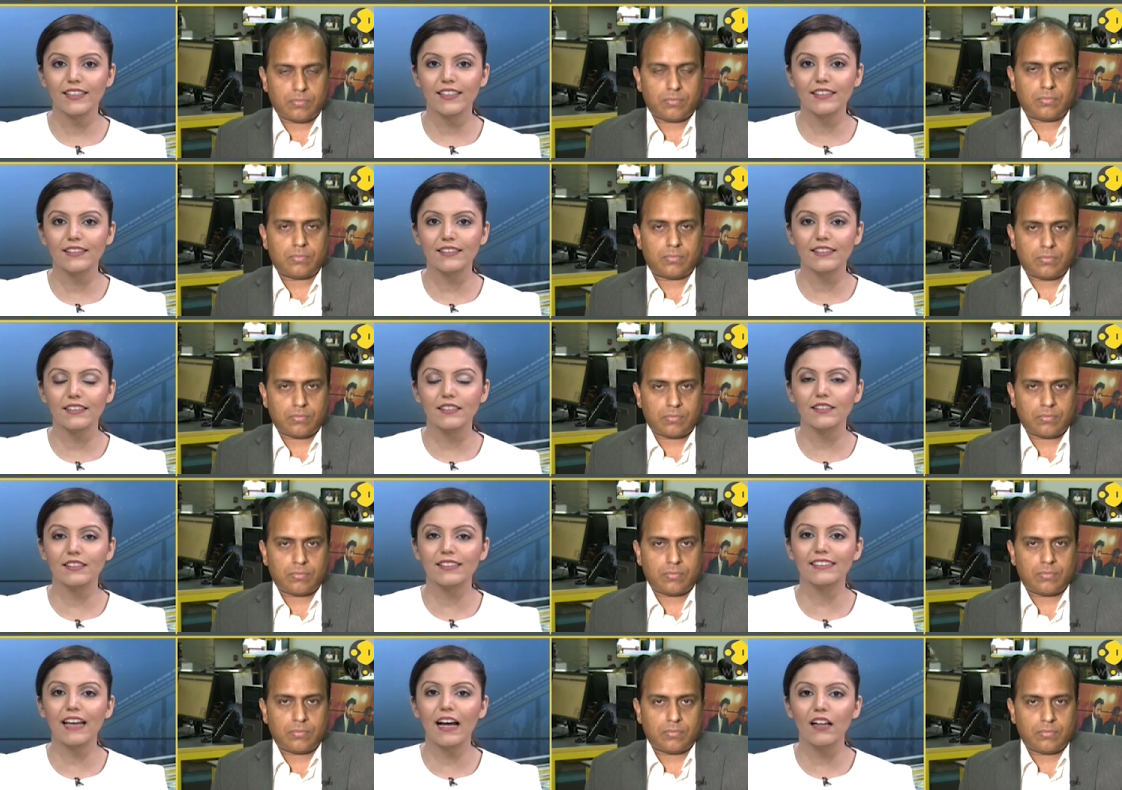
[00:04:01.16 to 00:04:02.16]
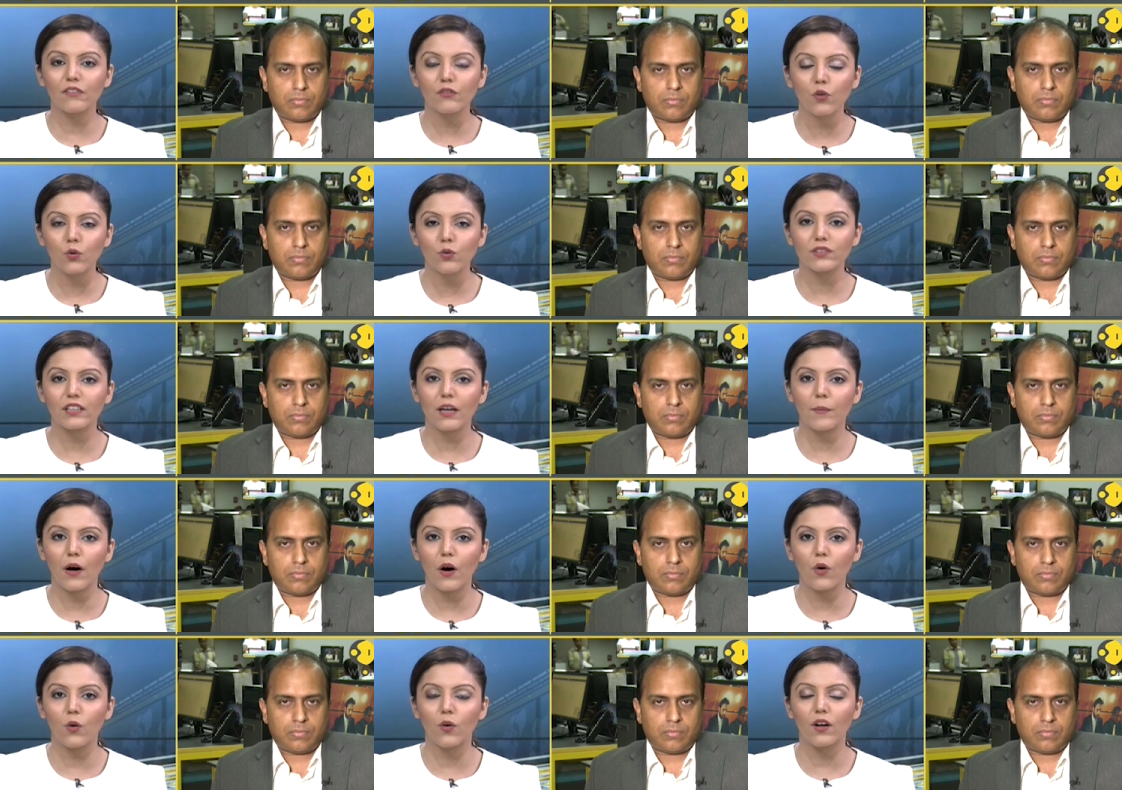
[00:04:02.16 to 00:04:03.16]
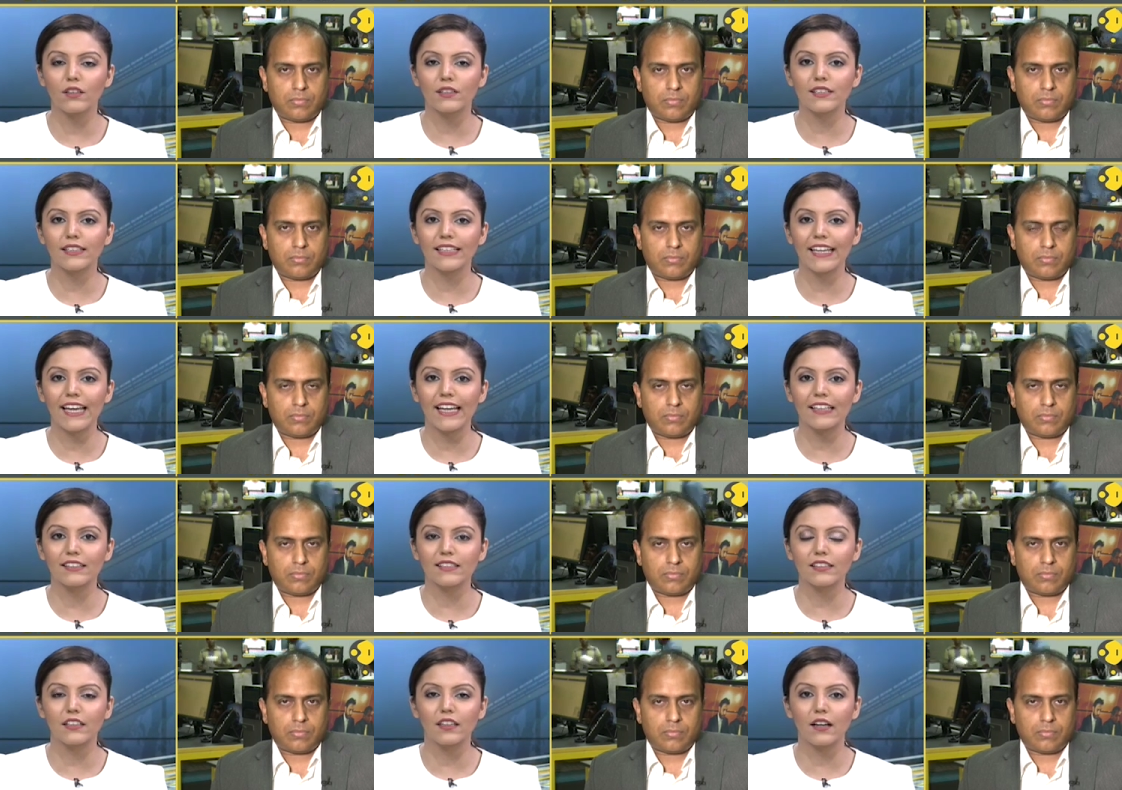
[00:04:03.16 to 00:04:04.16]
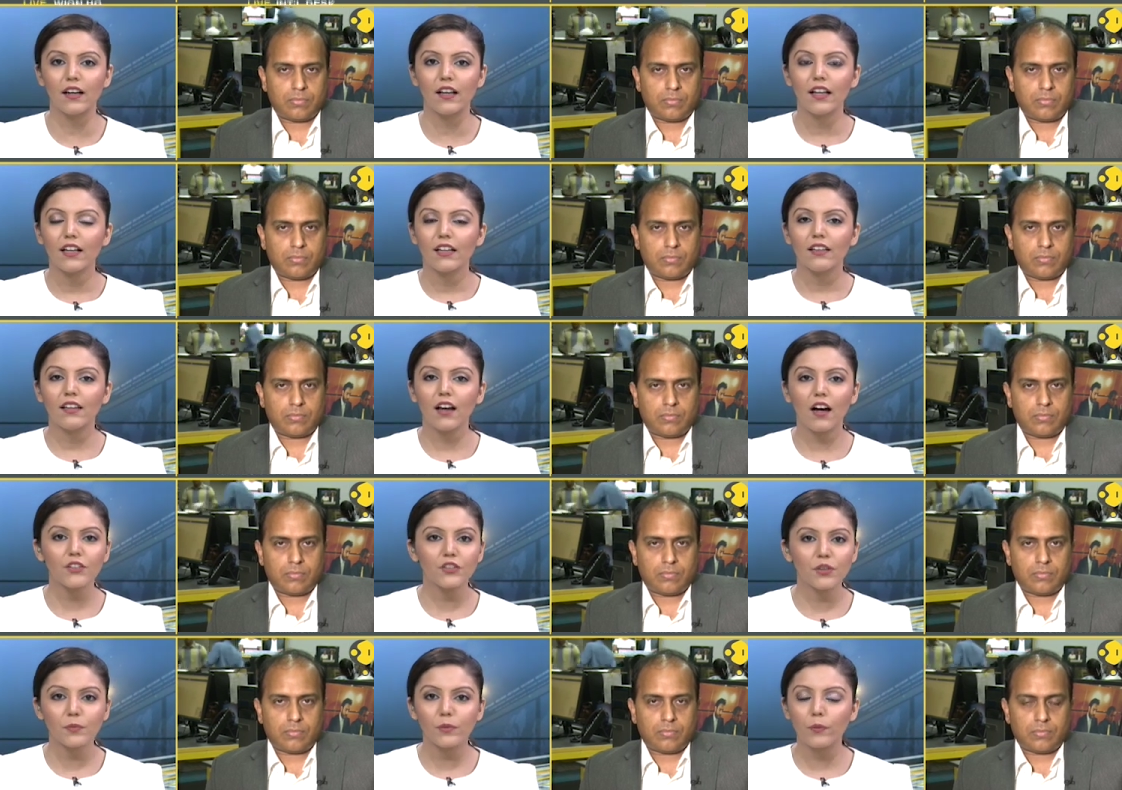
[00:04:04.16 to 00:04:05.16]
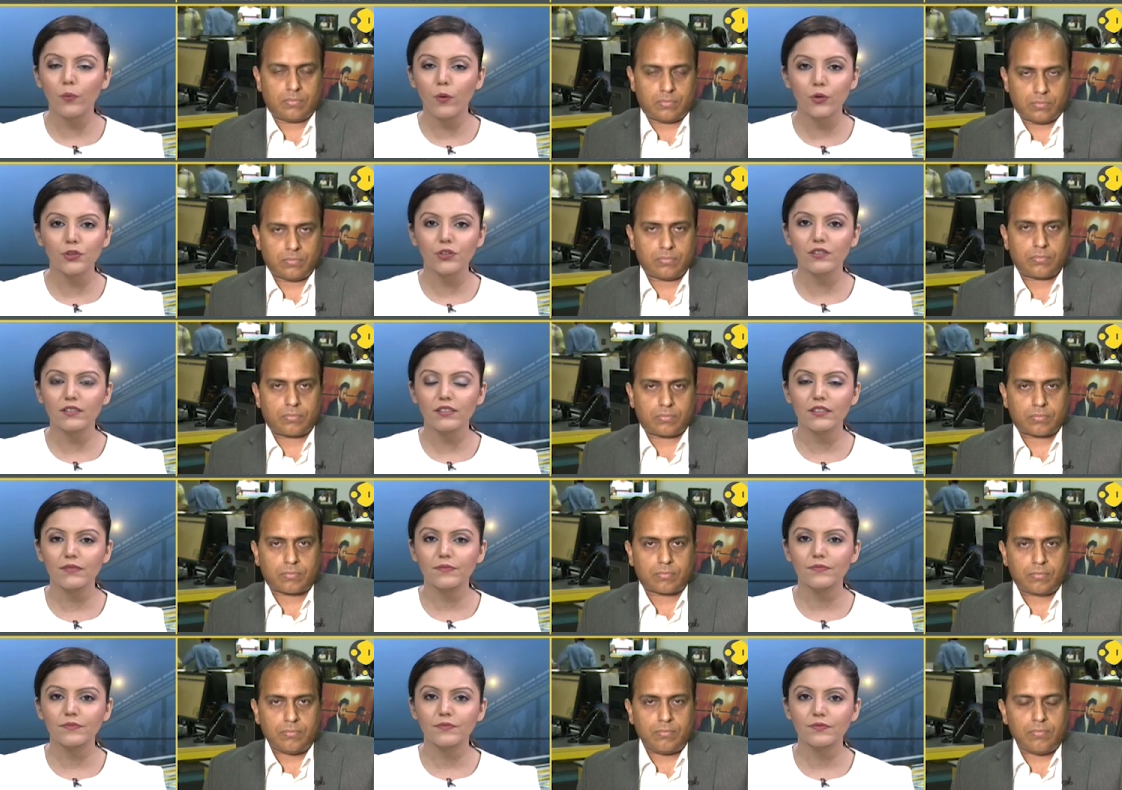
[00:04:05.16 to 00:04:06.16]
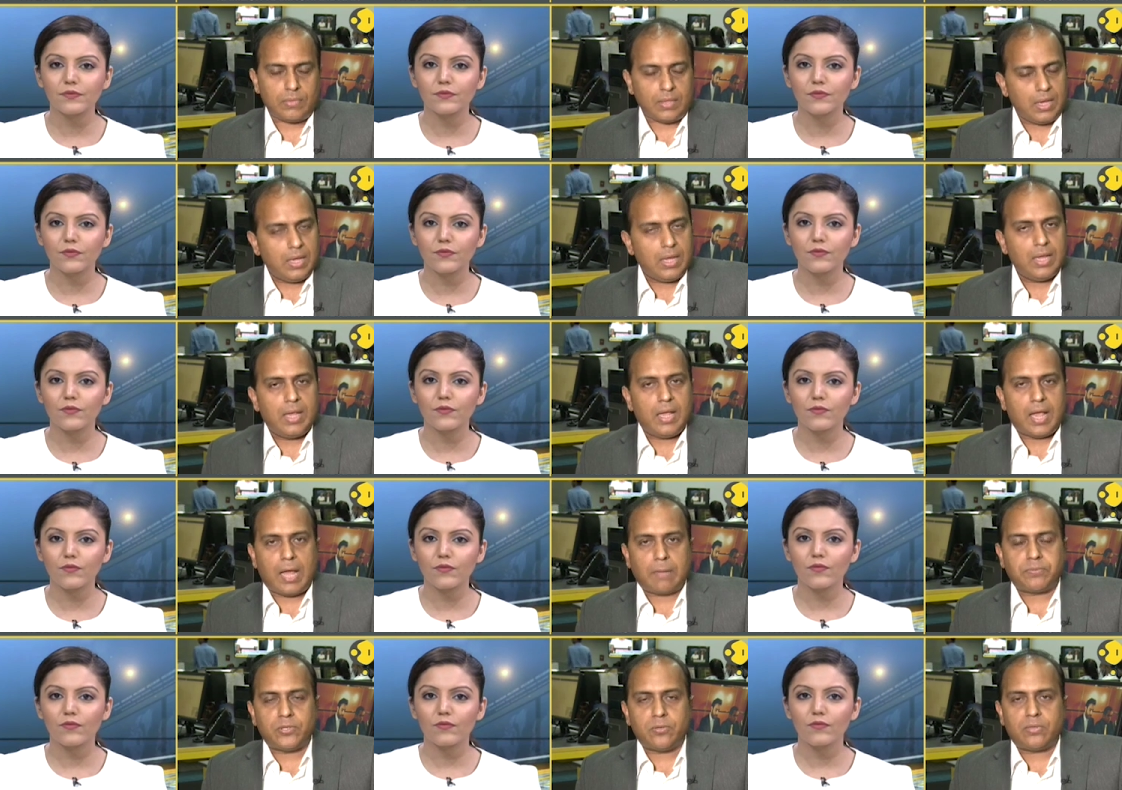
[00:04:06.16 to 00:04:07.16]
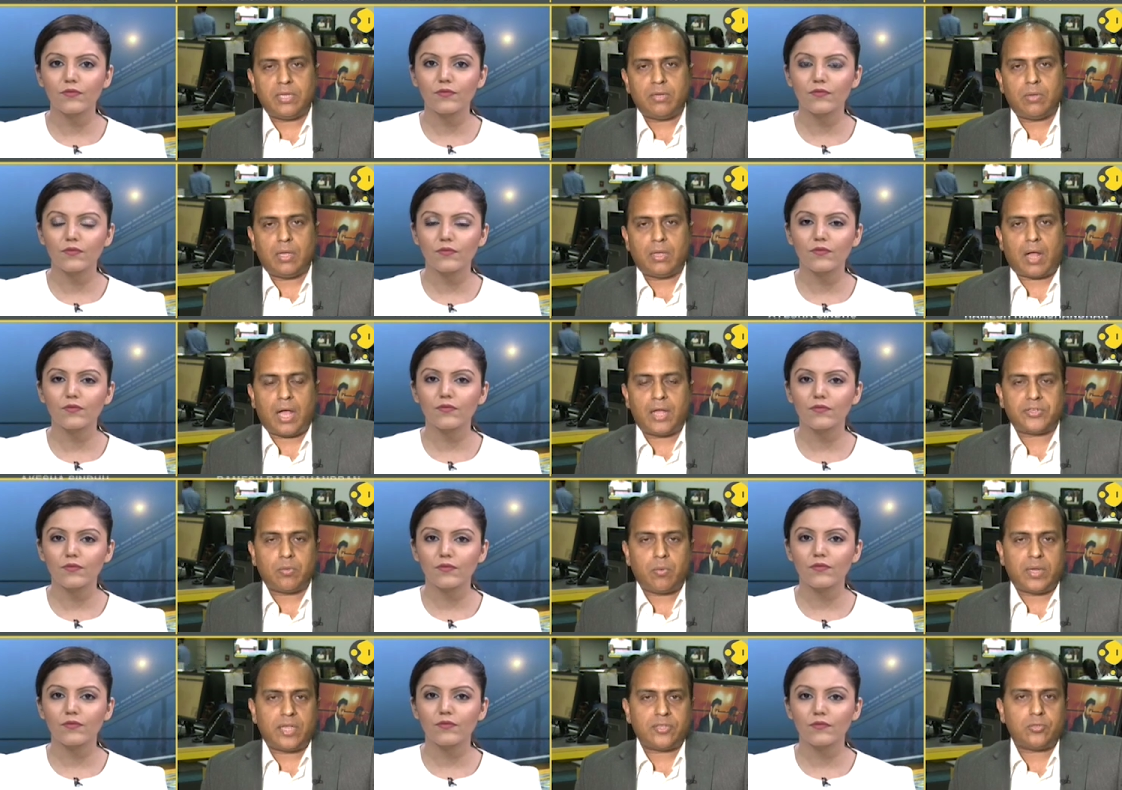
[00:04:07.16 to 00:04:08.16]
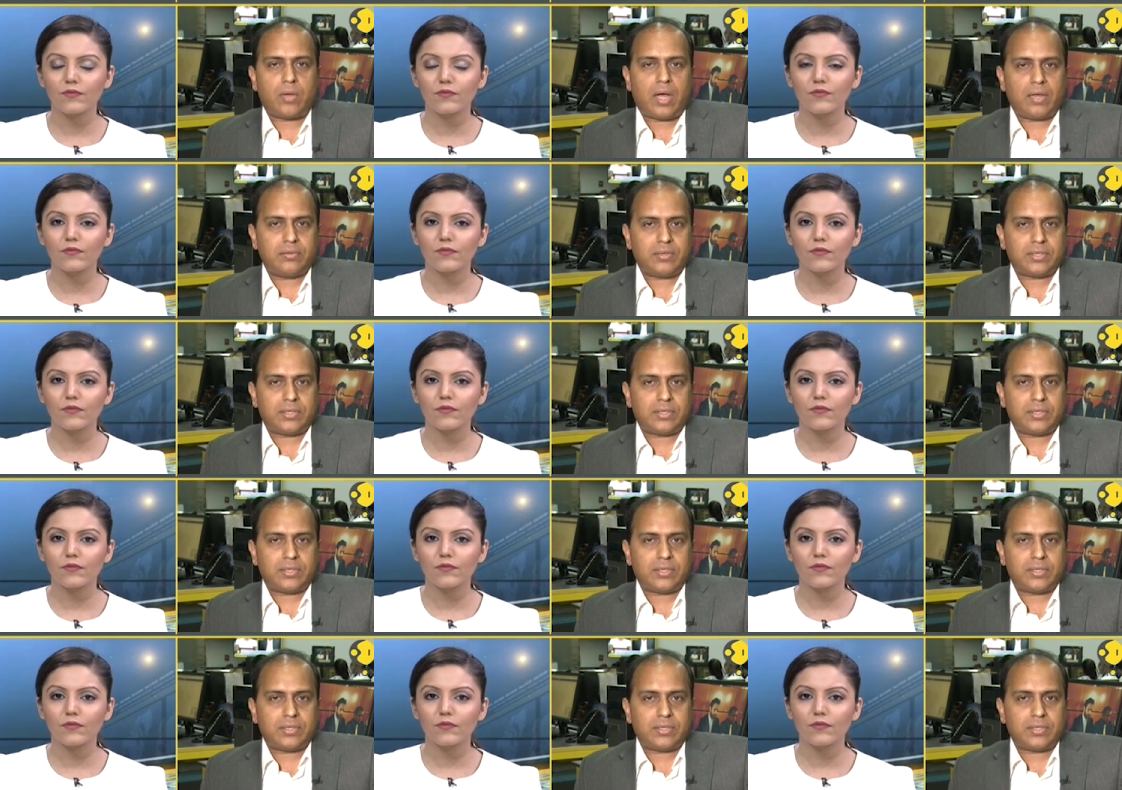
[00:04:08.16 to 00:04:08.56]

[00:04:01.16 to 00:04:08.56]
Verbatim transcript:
Speaker 1: that this salvo somehow gains larger proportions?
Speaker 2: Absolutely, Aisha, one has to